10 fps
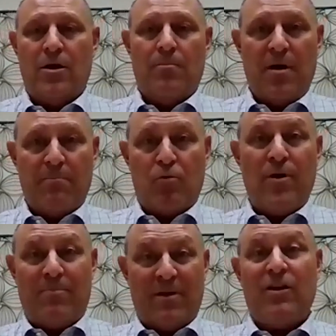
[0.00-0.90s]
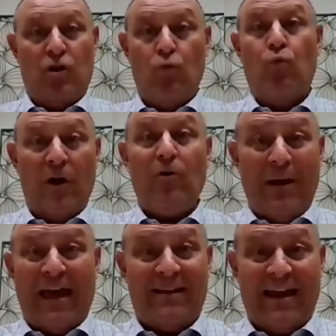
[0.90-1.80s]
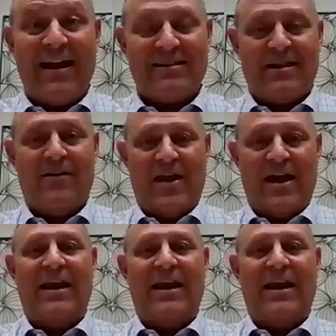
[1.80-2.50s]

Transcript: But point being, you will pay tax on that.